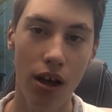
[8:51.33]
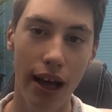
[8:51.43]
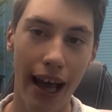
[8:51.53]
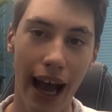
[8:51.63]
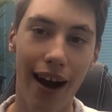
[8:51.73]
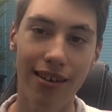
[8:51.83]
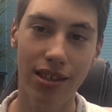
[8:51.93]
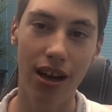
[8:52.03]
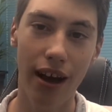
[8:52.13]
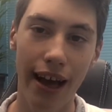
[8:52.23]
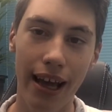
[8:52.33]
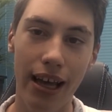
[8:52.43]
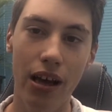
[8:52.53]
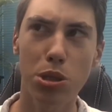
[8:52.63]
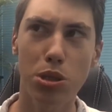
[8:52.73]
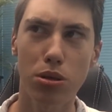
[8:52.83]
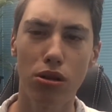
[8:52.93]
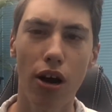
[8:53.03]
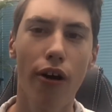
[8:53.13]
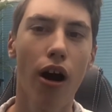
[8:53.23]
it has a
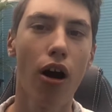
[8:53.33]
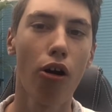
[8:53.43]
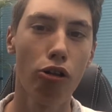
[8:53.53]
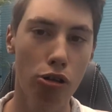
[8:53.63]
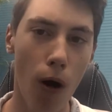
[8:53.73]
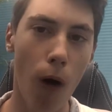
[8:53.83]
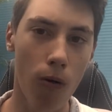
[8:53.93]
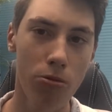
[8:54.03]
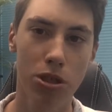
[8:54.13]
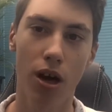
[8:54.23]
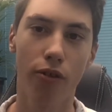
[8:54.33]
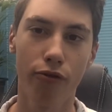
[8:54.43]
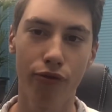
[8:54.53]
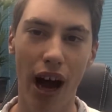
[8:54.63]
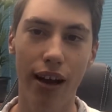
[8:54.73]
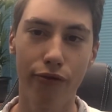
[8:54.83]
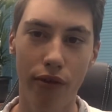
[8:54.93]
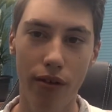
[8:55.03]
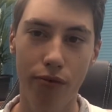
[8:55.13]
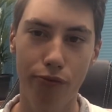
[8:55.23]
slower launch
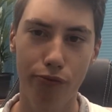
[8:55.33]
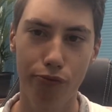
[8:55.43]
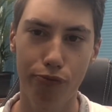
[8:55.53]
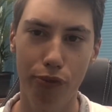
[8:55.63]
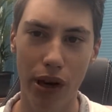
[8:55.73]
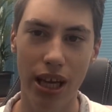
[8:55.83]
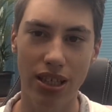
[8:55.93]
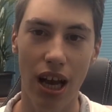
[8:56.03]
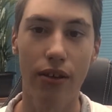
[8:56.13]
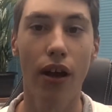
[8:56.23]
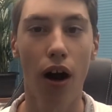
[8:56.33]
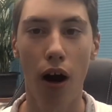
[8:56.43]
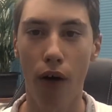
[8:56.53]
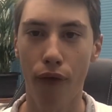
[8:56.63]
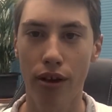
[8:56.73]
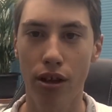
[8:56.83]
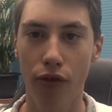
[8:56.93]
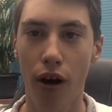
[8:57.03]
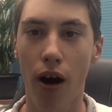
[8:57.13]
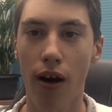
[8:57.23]
than the Nissan
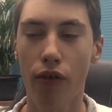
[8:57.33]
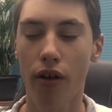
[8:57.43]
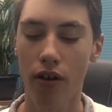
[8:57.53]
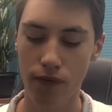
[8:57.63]
R35,